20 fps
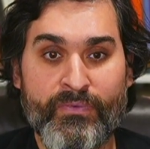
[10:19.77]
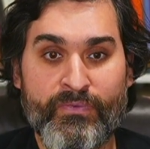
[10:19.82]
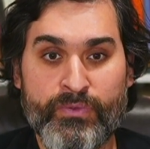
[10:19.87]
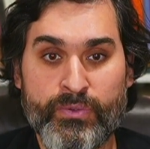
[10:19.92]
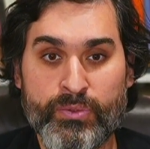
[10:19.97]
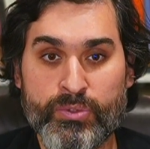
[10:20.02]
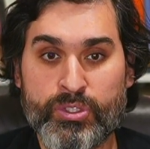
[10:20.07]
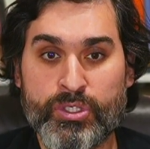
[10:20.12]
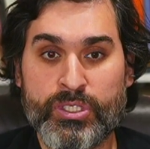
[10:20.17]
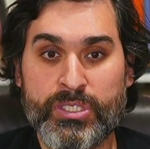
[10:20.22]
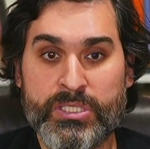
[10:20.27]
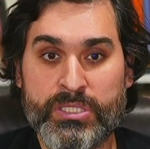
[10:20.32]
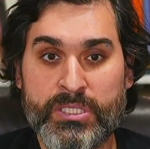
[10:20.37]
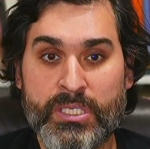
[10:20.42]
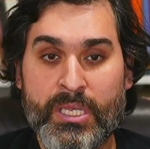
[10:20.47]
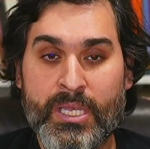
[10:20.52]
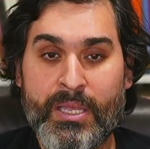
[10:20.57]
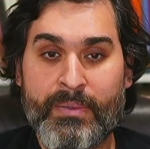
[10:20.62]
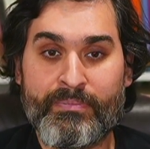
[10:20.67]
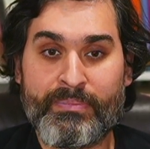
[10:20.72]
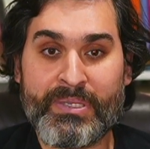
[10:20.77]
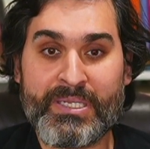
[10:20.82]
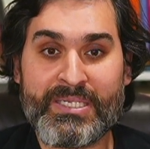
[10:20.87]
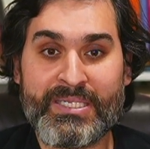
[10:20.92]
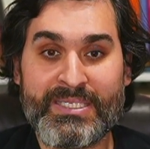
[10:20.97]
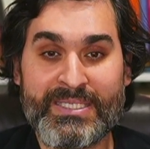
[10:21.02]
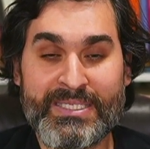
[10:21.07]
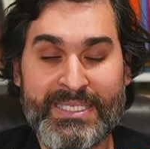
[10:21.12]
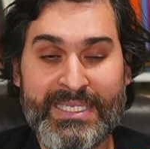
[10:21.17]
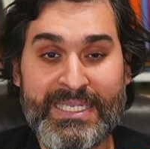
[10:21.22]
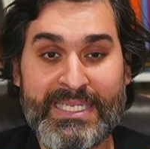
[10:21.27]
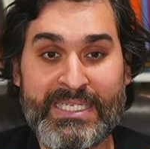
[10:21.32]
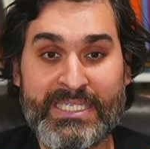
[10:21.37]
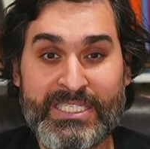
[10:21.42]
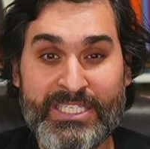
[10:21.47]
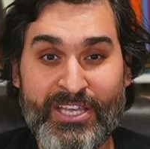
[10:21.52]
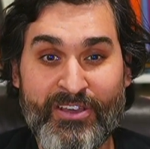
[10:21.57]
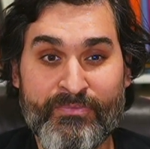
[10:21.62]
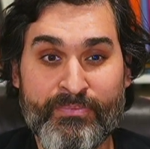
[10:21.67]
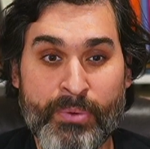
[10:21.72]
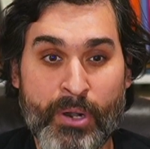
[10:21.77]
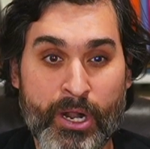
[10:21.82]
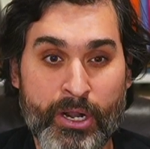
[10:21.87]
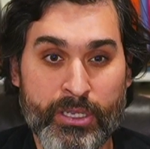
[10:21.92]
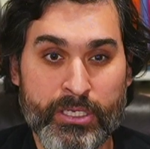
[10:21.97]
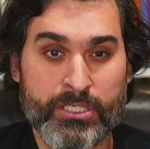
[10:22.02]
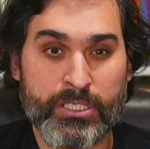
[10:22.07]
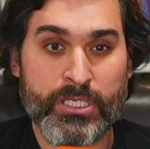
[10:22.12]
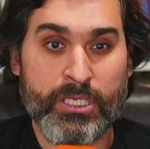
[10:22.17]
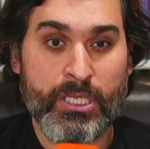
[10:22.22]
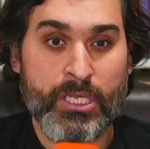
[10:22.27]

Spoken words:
futures BTC ETF product.